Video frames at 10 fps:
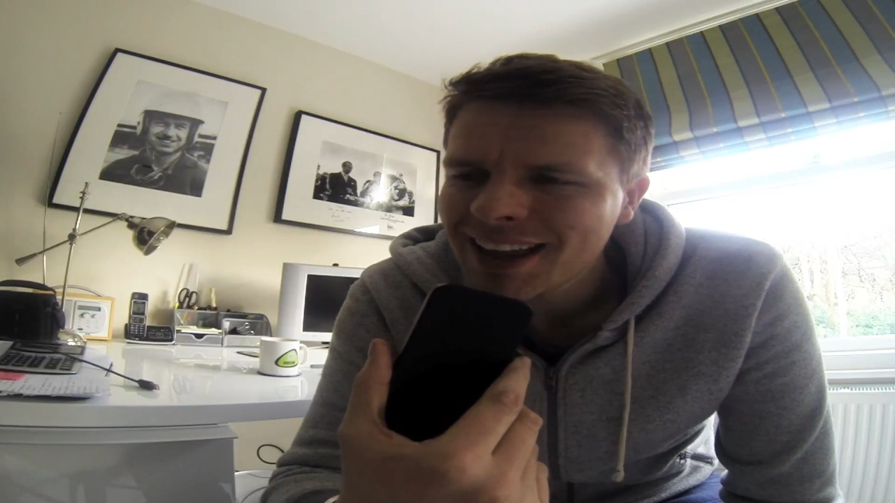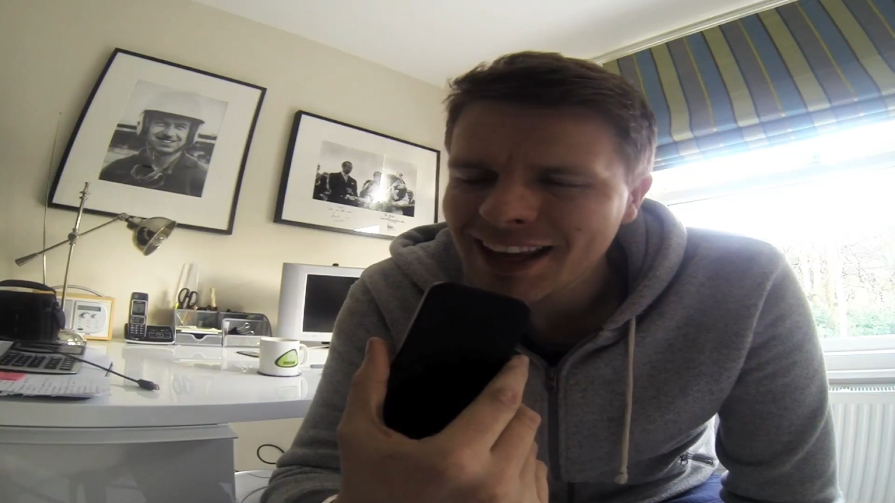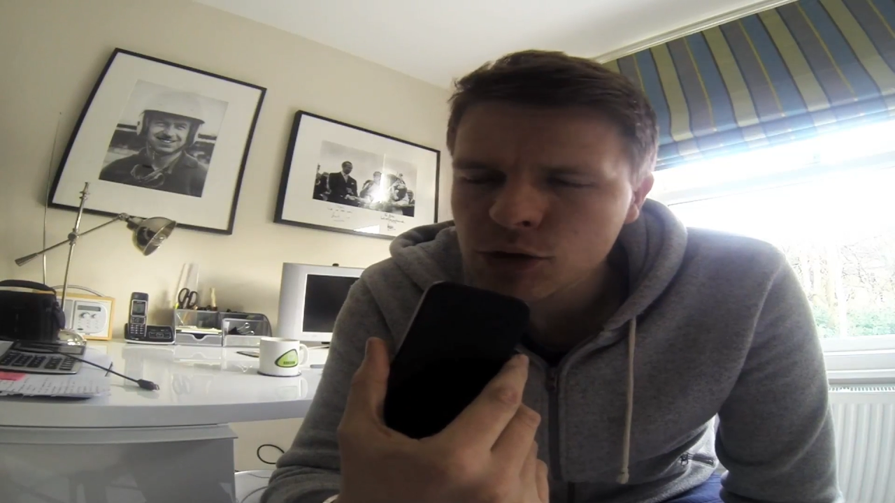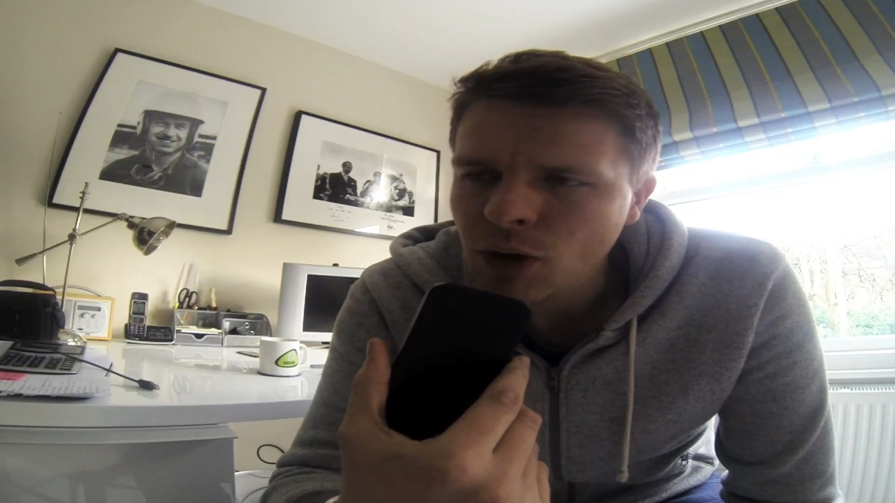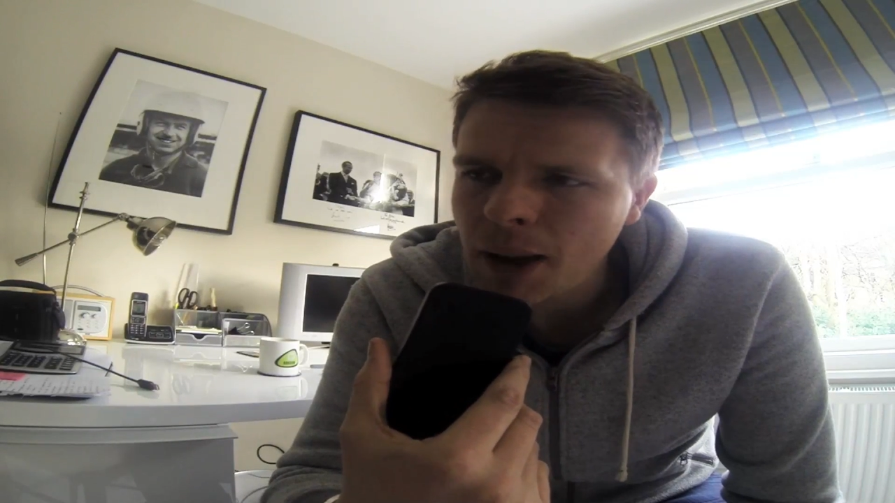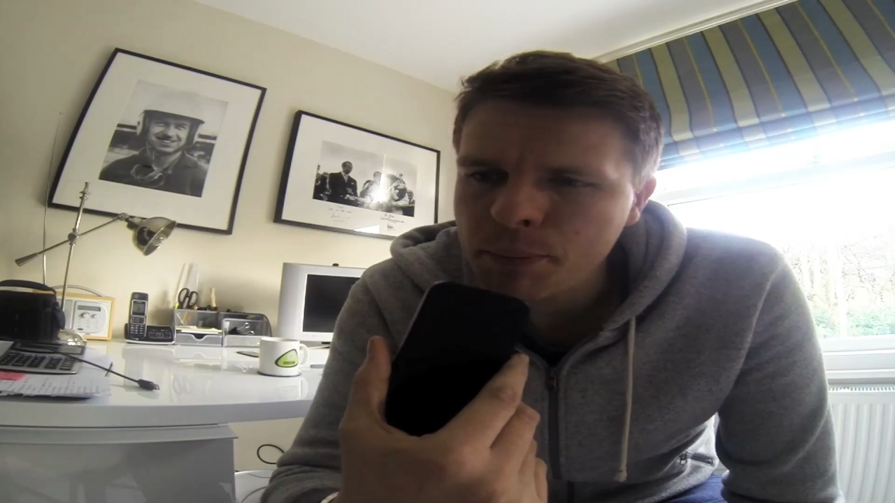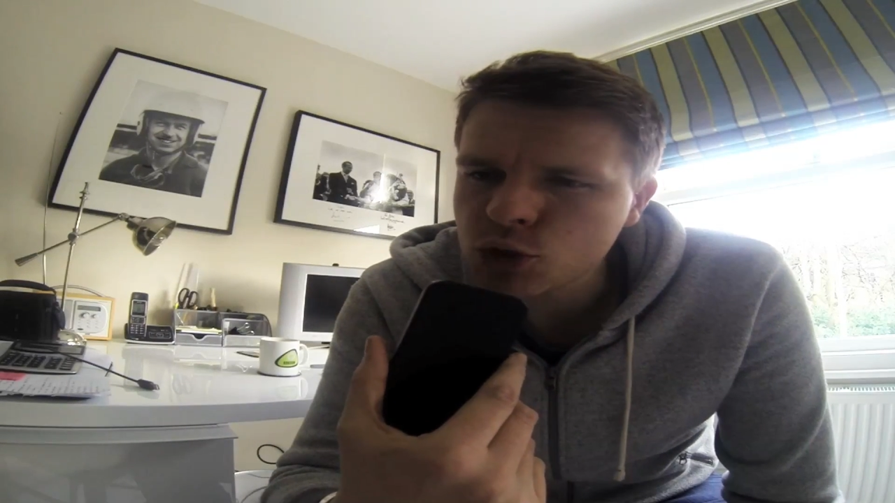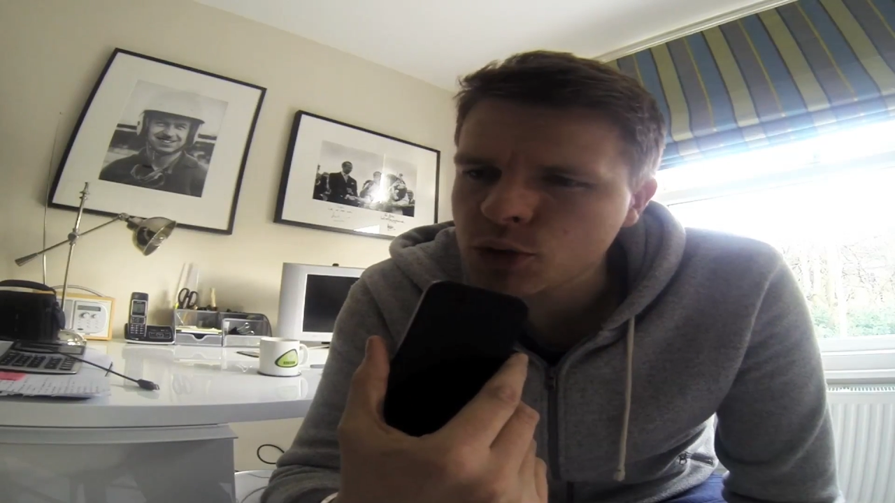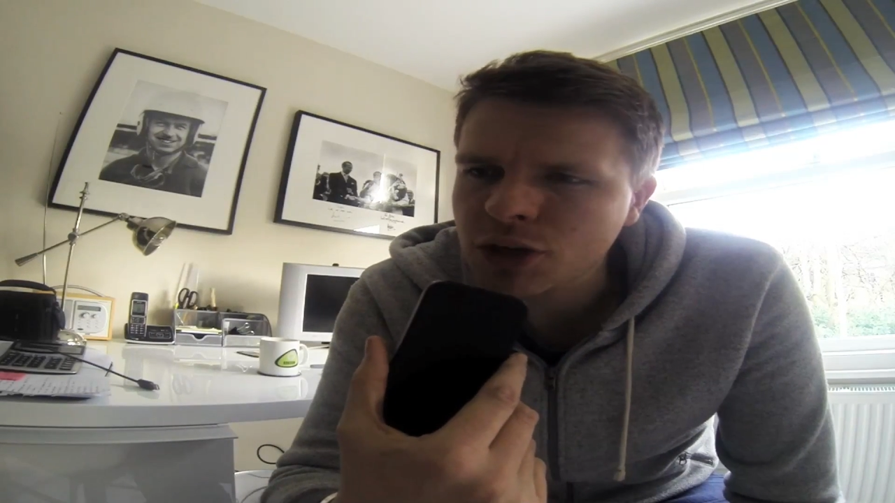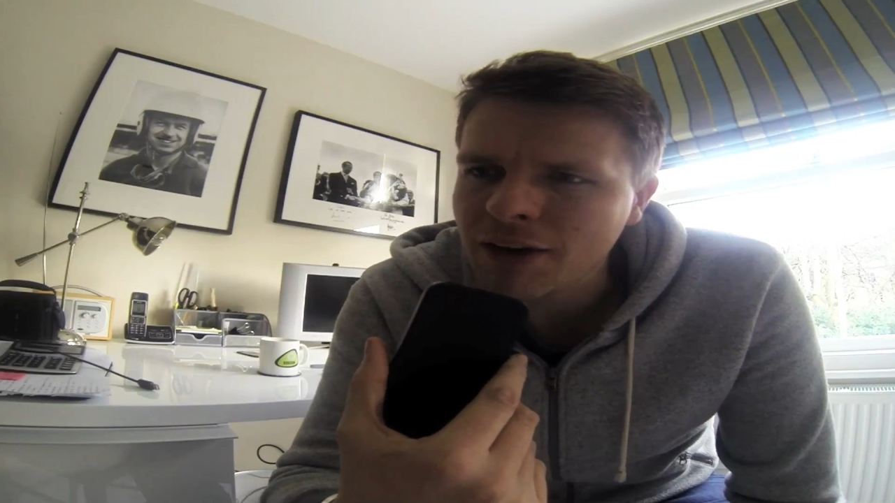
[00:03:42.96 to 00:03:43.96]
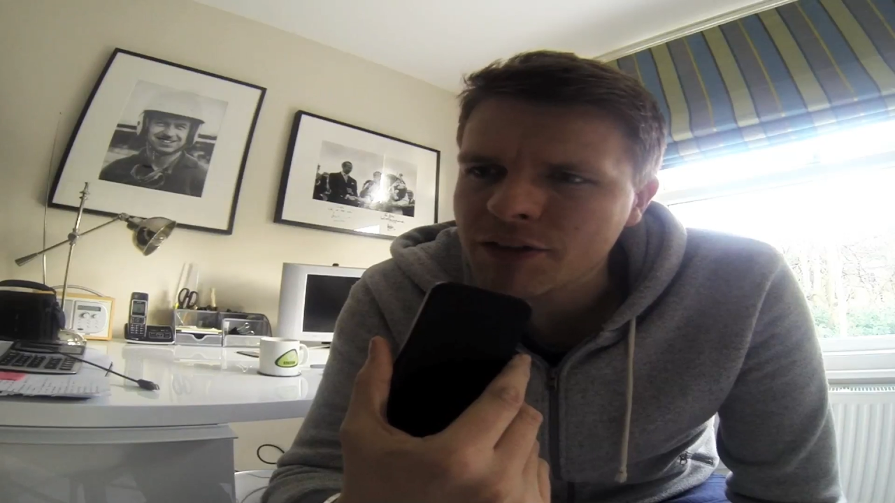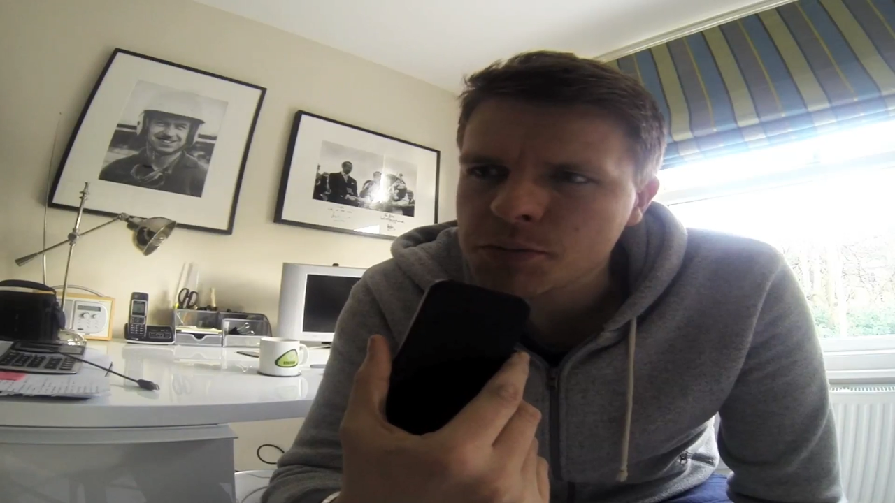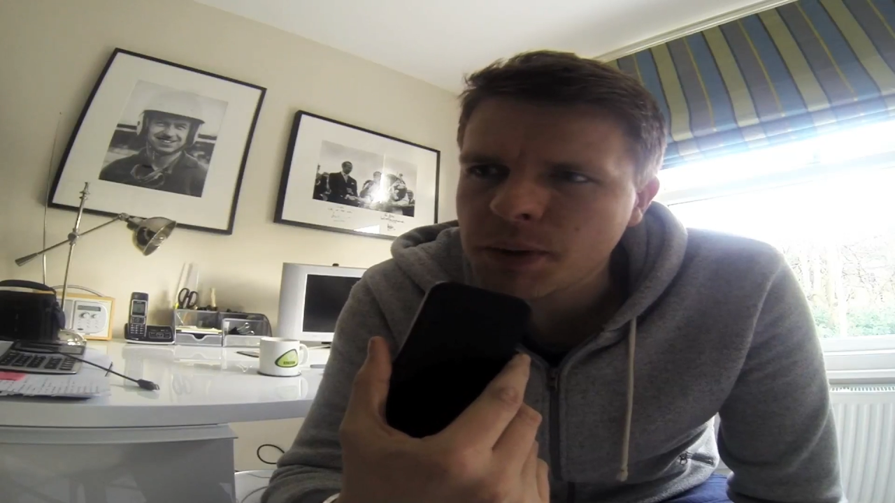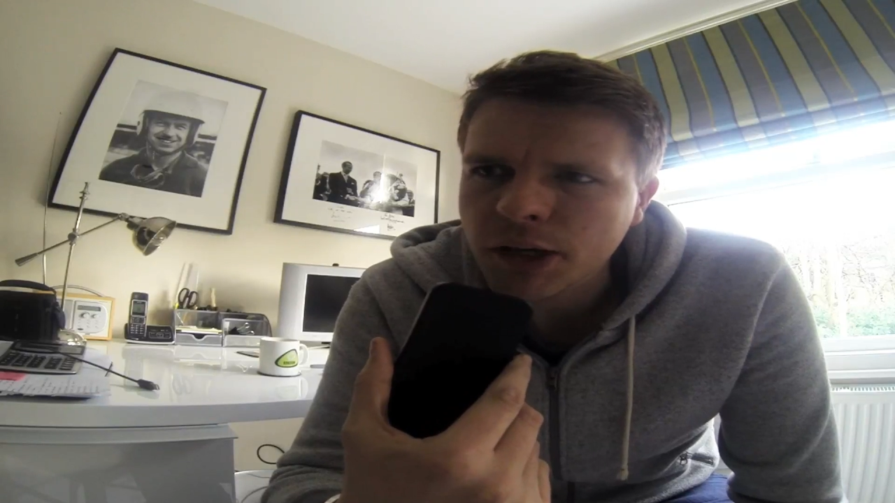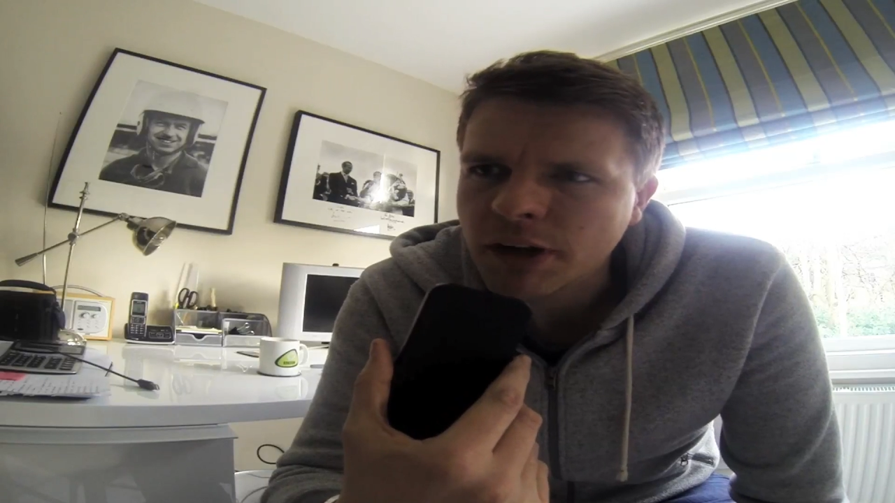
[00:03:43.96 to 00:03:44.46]
that's what happens when you have these
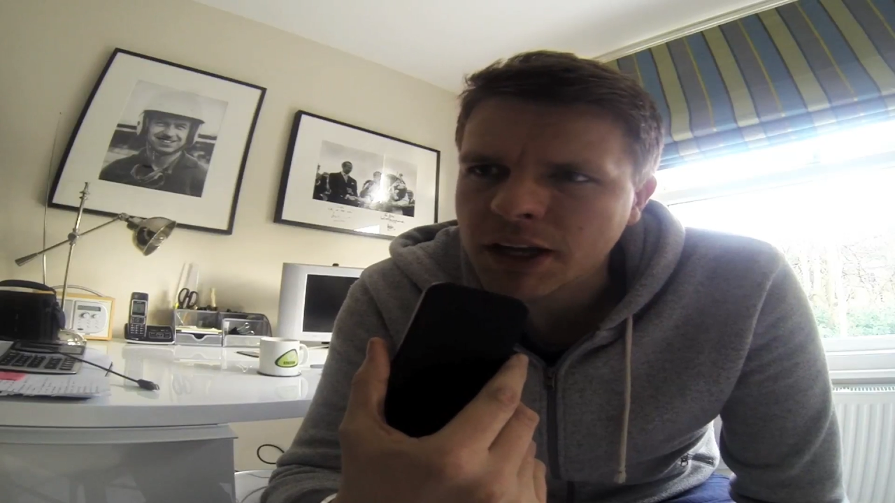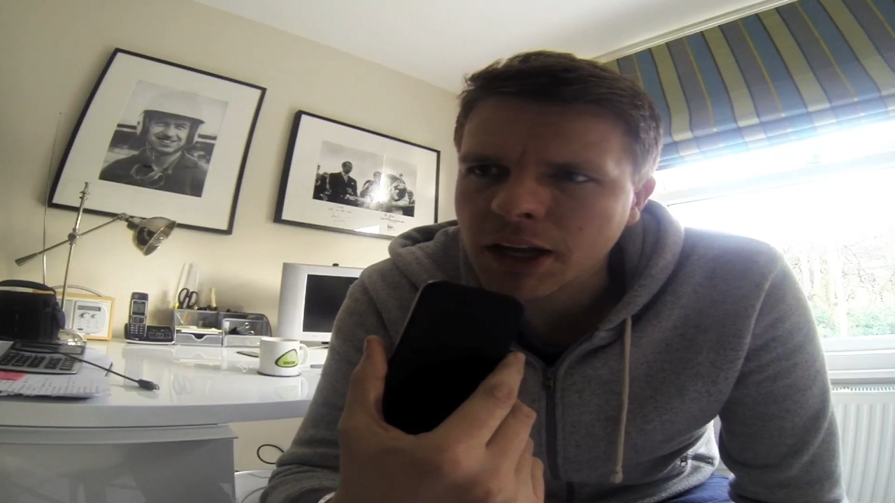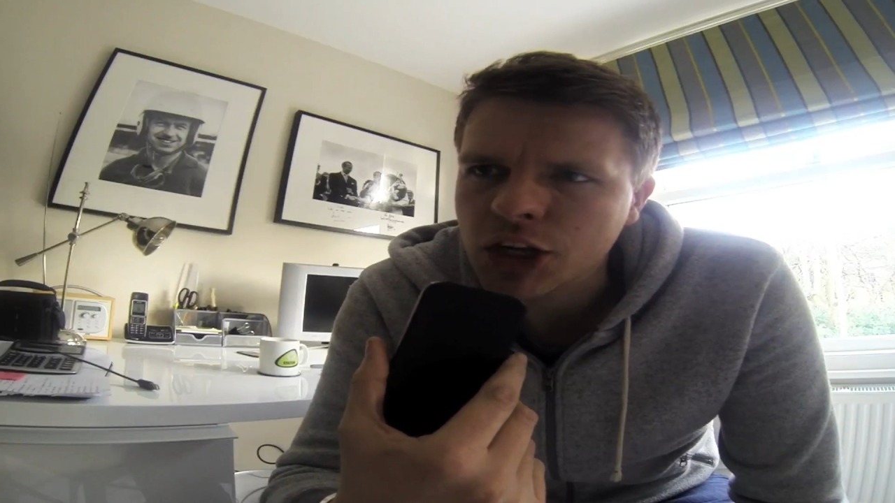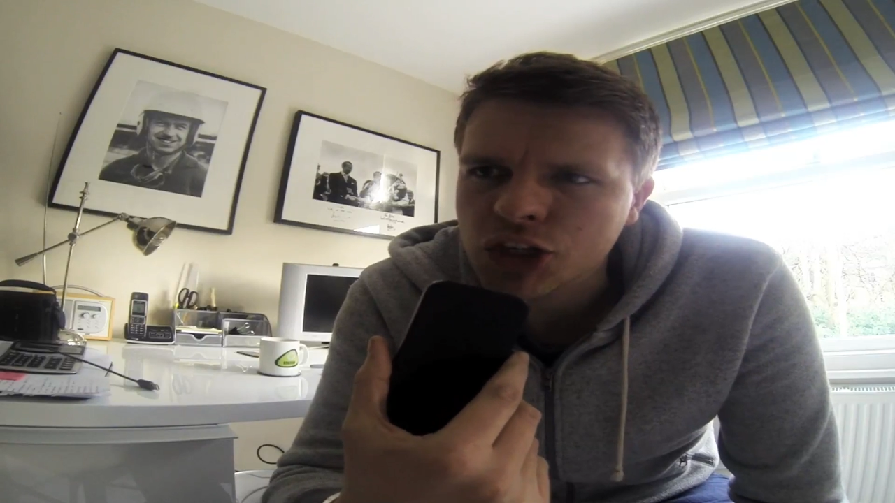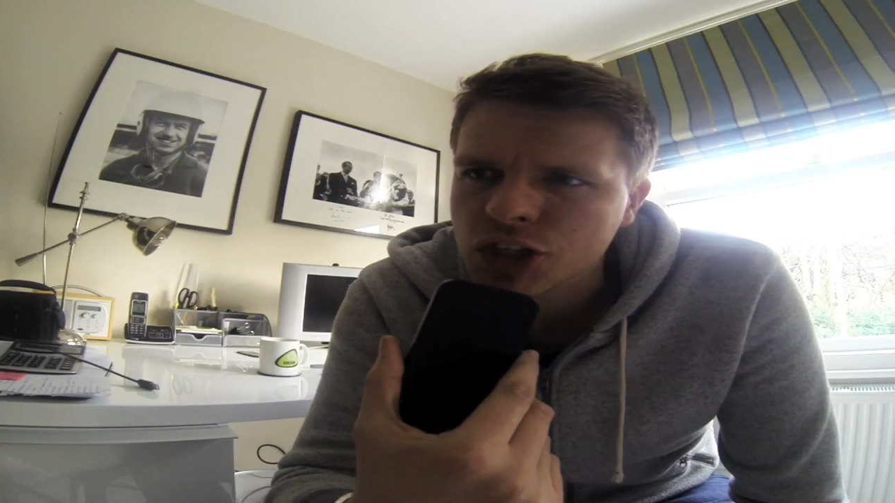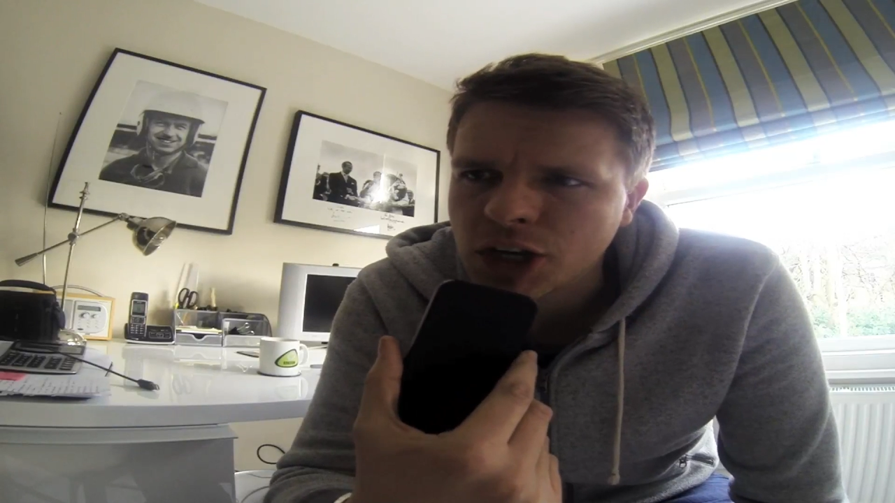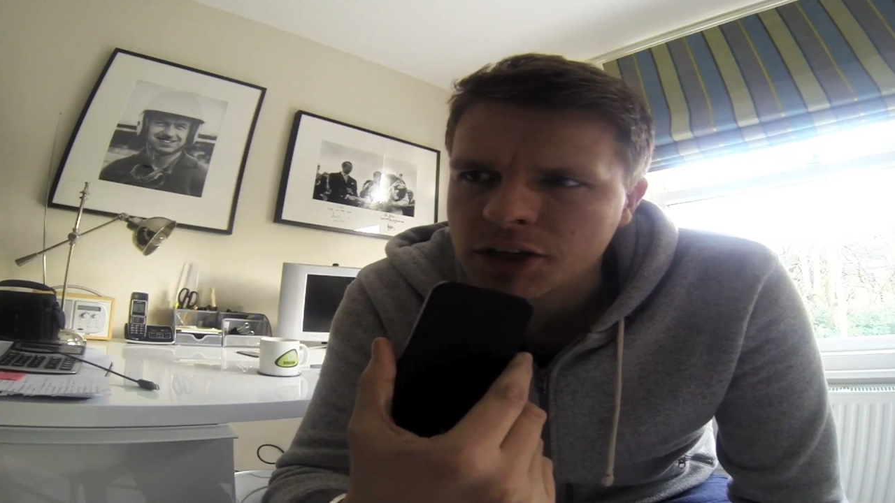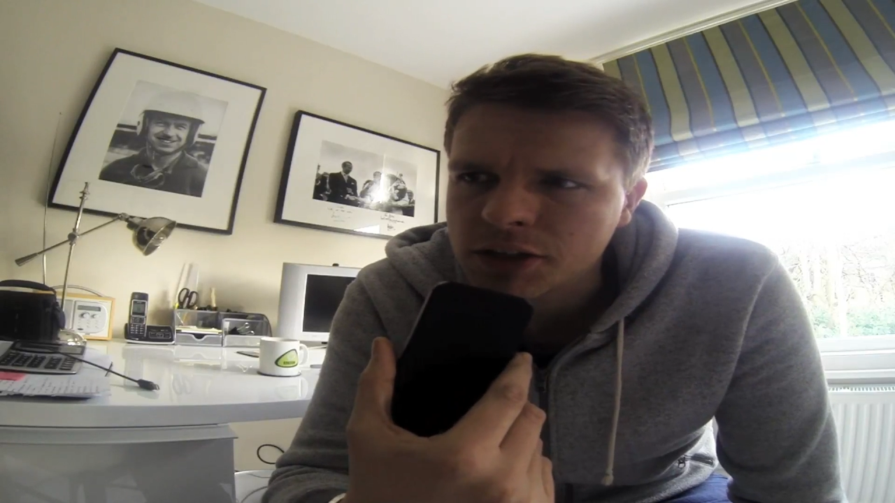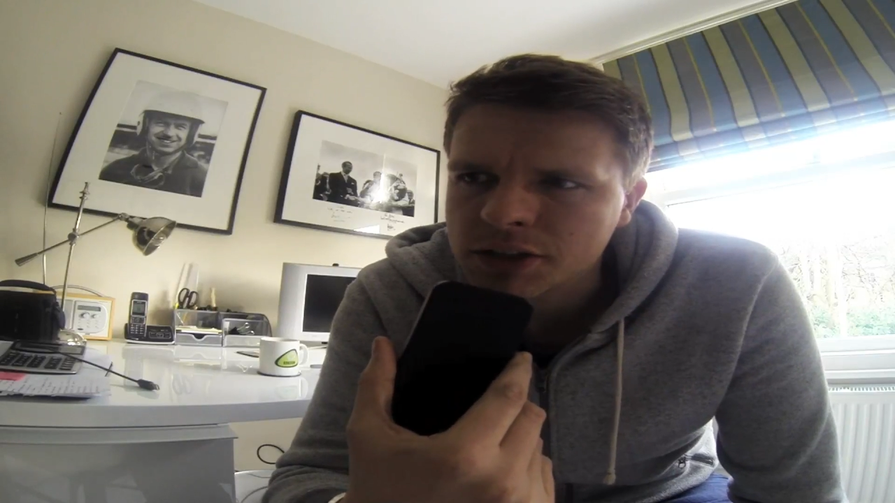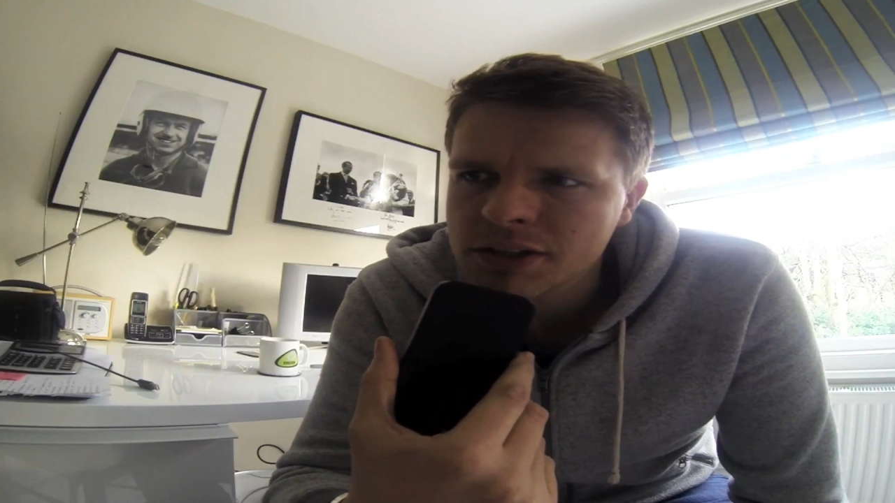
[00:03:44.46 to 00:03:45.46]
big regulation changes,